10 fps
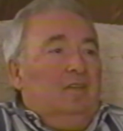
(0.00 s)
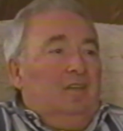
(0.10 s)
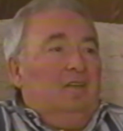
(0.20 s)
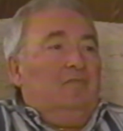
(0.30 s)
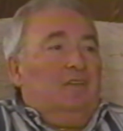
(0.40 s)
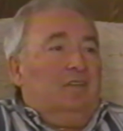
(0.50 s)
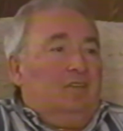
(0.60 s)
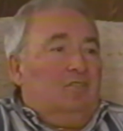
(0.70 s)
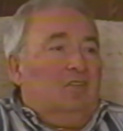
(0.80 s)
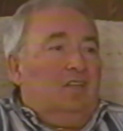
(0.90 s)
Eva
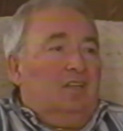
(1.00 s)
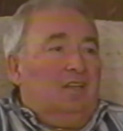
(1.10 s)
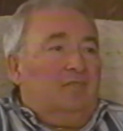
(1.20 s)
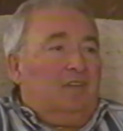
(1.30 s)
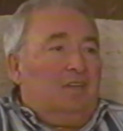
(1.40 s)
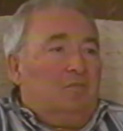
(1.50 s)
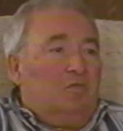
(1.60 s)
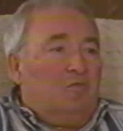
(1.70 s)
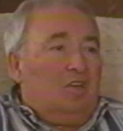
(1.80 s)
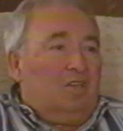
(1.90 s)
Dygola, living in
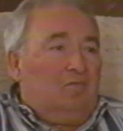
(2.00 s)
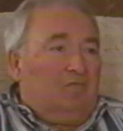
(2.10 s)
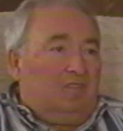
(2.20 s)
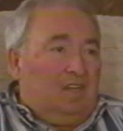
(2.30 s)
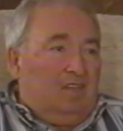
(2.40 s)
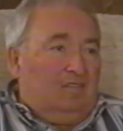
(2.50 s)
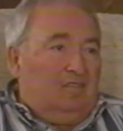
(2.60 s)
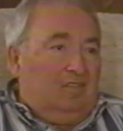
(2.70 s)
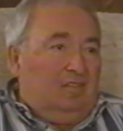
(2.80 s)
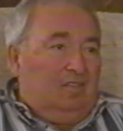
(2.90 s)
Milwaukee,
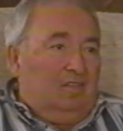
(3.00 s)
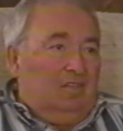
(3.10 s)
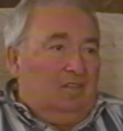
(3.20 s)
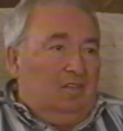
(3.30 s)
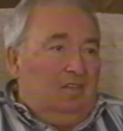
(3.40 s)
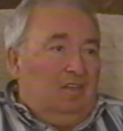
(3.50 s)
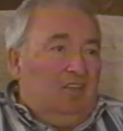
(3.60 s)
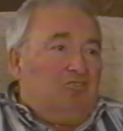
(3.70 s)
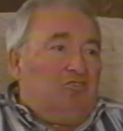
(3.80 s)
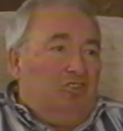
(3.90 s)
Wisconsin,
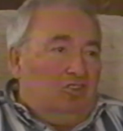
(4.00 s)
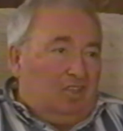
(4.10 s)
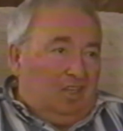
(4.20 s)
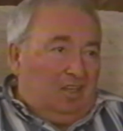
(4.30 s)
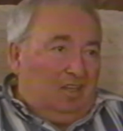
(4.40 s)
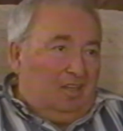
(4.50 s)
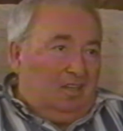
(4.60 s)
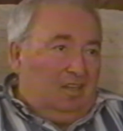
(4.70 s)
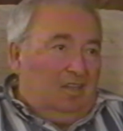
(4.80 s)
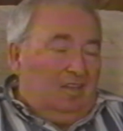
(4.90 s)
is looking
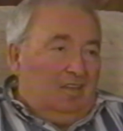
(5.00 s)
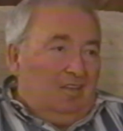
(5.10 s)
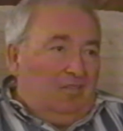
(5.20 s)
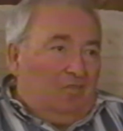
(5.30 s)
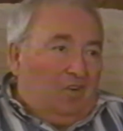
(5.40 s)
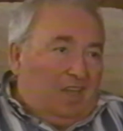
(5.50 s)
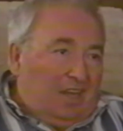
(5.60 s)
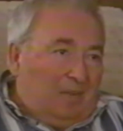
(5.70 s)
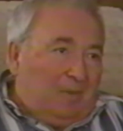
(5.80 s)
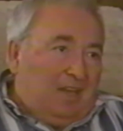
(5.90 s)
for
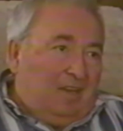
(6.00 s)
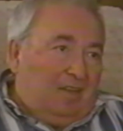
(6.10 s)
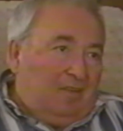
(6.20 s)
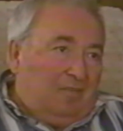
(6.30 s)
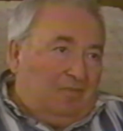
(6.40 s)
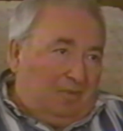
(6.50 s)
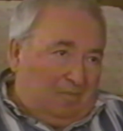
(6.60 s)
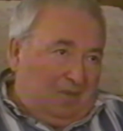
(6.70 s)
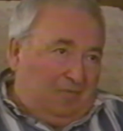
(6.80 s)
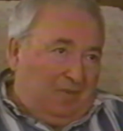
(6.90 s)
anybody from
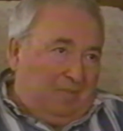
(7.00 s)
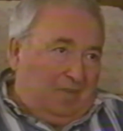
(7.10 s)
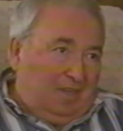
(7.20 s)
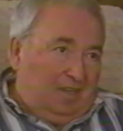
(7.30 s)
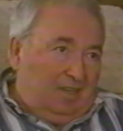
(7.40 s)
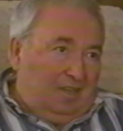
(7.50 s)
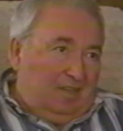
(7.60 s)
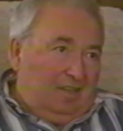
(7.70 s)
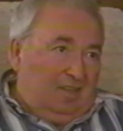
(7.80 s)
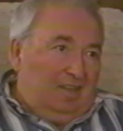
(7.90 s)
her family.
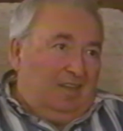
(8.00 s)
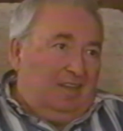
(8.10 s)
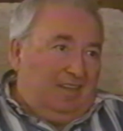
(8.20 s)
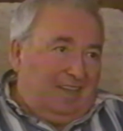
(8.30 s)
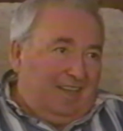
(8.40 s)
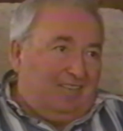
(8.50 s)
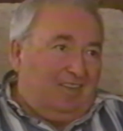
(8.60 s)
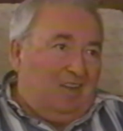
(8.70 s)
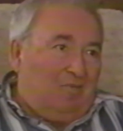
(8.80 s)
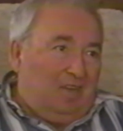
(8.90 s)
And that's
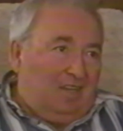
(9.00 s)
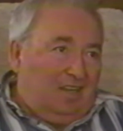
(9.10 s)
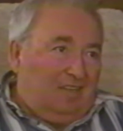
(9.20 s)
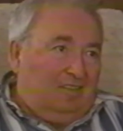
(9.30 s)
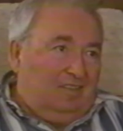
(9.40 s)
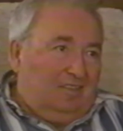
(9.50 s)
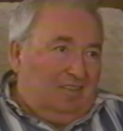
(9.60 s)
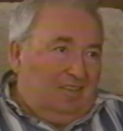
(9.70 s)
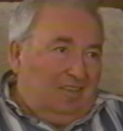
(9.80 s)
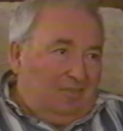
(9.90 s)
how I
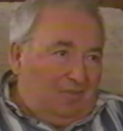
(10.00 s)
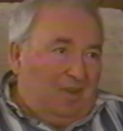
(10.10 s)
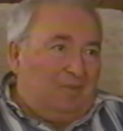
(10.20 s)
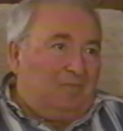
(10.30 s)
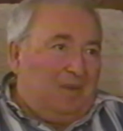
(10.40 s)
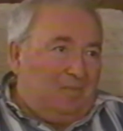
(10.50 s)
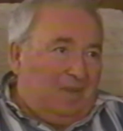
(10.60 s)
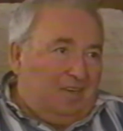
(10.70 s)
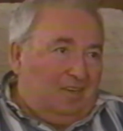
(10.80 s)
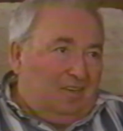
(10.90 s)
found my
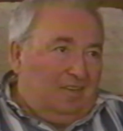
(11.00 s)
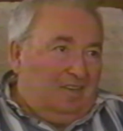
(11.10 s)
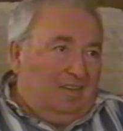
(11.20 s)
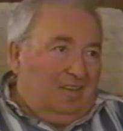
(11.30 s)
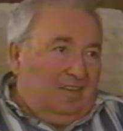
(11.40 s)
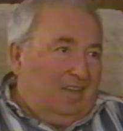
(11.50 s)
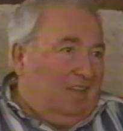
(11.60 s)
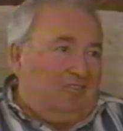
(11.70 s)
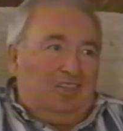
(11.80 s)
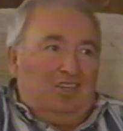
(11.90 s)
mother.
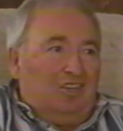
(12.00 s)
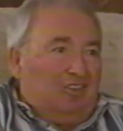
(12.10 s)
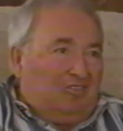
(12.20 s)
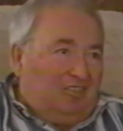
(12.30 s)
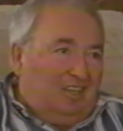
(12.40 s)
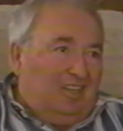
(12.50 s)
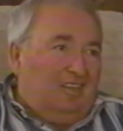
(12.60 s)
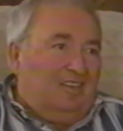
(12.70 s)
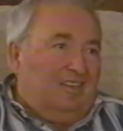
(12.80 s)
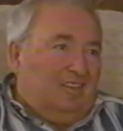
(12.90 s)
Had he not seen